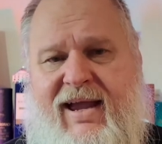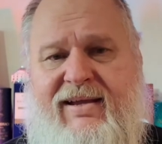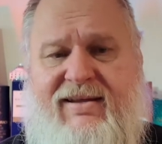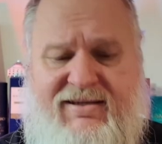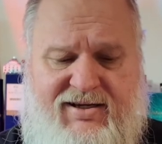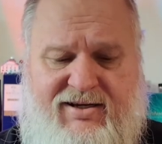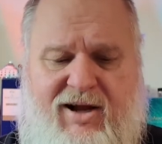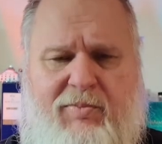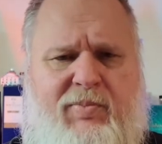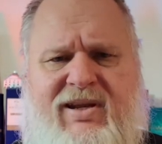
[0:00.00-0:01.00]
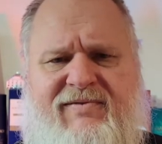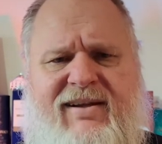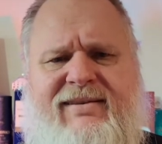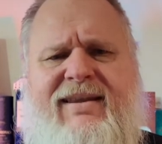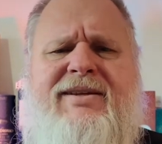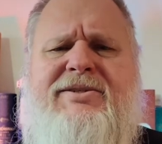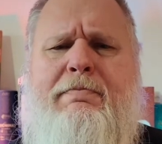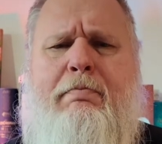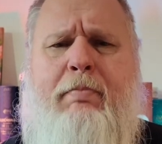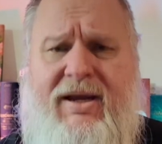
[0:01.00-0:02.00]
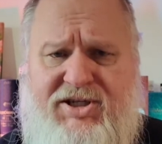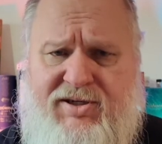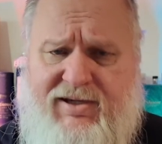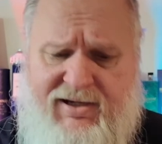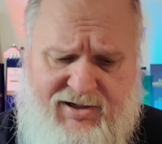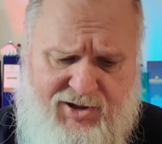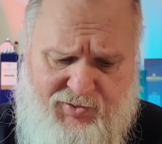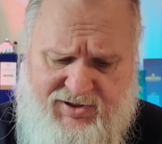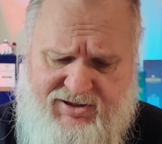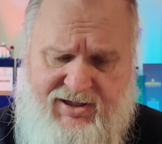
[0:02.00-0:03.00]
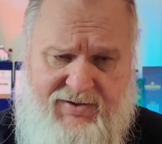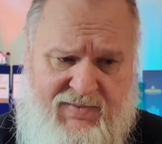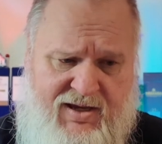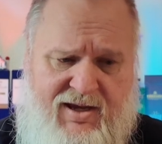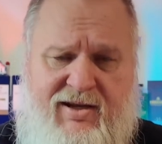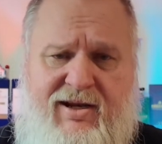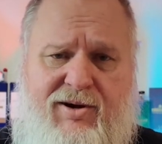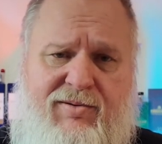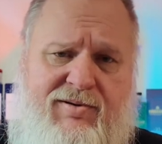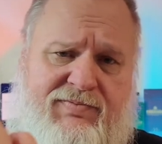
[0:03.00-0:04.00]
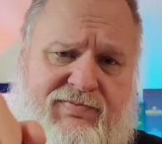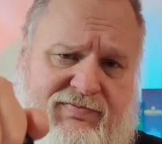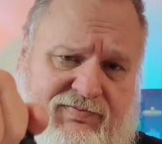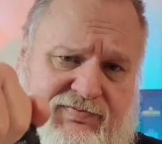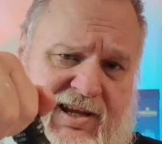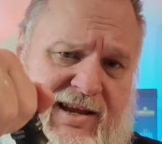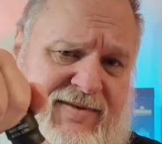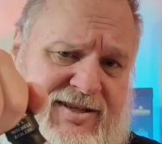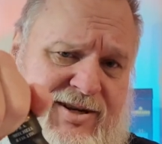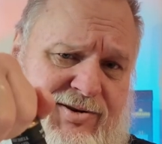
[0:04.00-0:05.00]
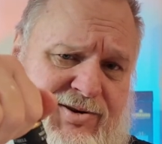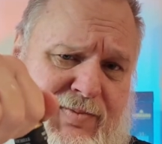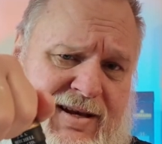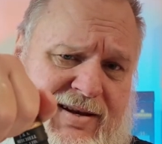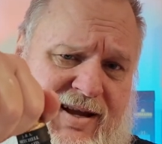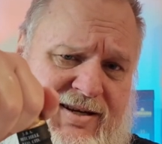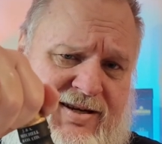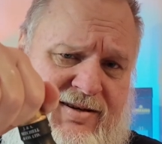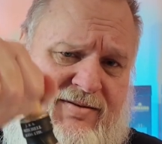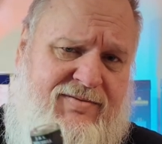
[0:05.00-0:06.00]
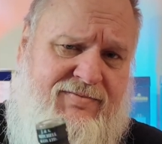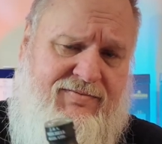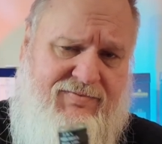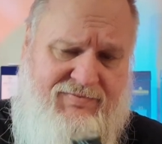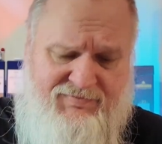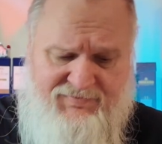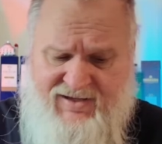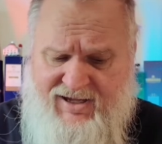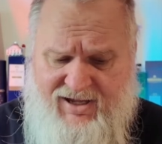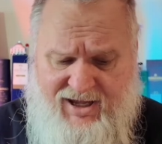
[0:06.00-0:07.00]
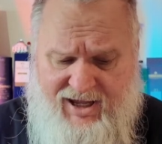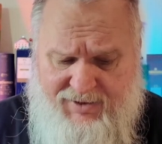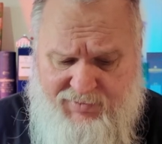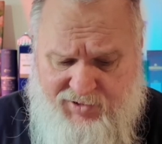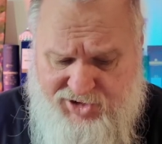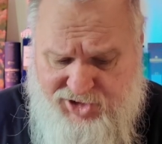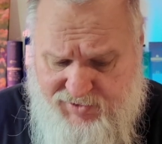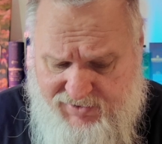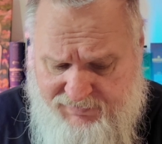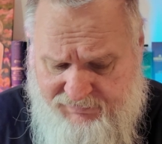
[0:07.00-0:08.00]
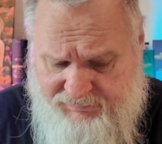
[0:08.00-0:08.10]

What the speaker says: And it's a company that takes passion in their whiskey. Now, if it's going to be nice, I'm not sure.